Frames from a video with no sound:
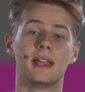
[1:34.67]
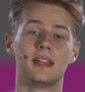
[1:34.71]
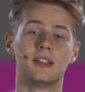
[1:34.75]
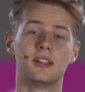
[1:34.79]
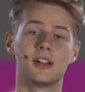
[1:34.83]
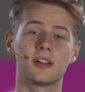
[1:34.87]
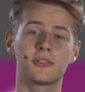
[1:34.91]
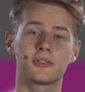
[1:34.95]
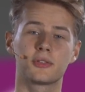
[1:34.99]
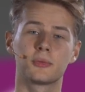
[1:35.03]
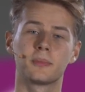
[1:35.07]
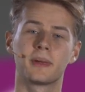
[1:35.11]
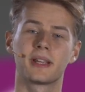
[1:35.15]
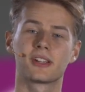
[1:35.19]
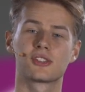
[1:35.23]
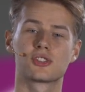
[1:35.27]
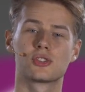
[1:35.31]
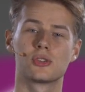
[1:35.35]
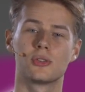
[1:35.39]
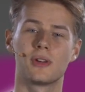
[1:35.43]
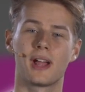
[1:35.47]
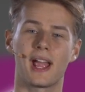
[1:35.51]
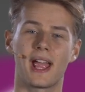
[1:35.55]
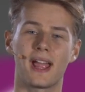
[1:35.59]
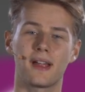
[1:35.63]
You have to make
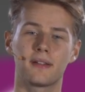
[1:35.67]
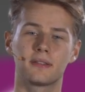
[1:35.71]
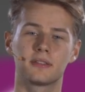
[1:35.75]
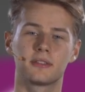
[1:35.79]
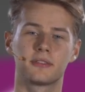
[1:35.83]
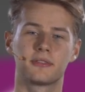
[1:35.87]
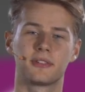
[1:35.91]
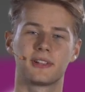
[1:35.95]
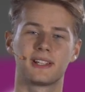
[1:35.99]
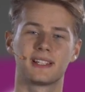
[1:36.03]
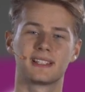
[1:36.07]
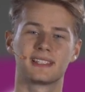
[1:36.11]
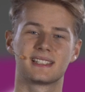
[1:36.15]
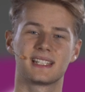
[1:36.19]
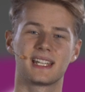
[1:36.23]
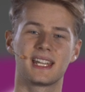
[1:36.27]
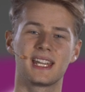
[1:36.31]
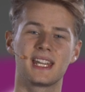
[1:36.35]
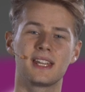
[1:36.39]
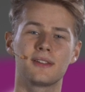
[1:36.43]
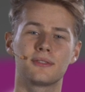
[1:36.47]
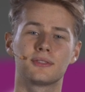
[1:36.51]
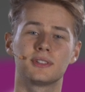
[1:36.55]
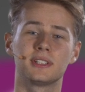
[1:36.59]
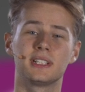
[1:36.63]
sure everything is
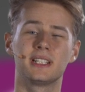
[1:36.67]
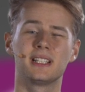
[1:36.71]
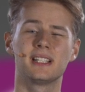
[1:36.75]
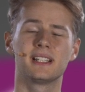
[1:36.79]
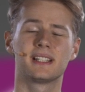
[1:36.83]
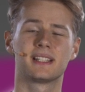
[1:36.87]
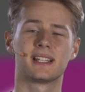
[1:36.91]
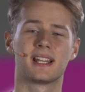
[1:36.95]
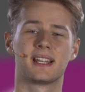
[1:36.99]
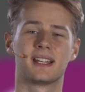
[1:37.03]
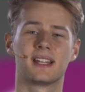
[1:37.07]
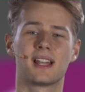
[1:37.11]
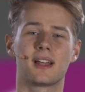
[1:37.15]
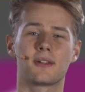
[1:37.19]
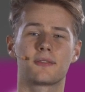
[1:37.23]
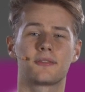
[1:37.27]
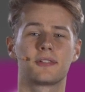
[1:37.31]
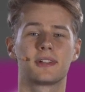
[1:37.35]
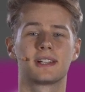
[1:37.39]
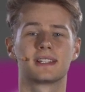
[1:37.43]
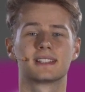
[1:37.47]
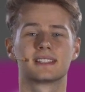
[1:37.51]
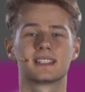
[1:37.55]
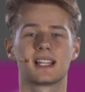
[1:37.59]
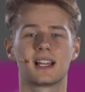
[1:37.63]
evenly lit and
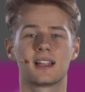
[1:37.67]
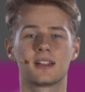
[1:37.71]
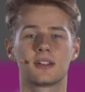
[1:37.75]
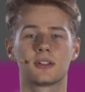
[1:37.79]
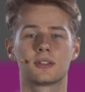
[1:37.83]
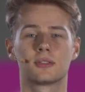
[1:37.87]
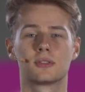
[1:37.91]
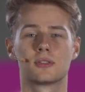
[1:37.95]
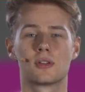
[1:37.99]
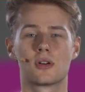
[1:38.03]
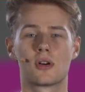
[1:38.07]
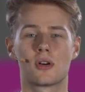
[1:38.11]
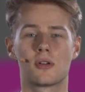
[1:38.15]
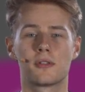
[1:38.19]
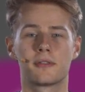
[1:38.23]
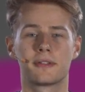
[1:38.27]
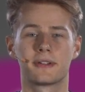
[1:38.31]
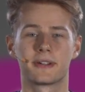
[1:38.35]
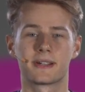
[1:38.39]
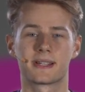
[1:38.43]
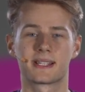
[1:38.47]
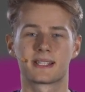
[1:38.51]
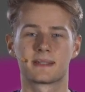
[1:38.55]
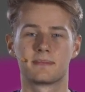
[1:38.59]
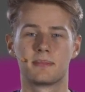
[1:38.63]
nothing is under or
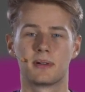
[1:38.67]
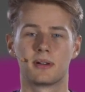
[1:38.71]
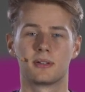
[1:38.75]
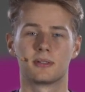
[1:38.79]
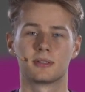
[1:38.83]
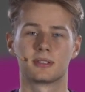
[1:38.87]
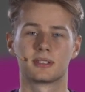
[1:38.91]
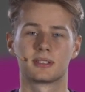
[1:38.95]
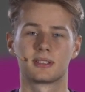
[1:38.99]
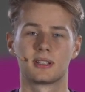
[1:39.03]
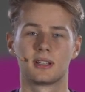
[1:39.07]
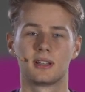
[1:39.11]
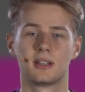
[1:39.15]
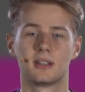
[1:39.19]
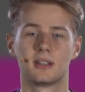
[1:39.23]
overexposed.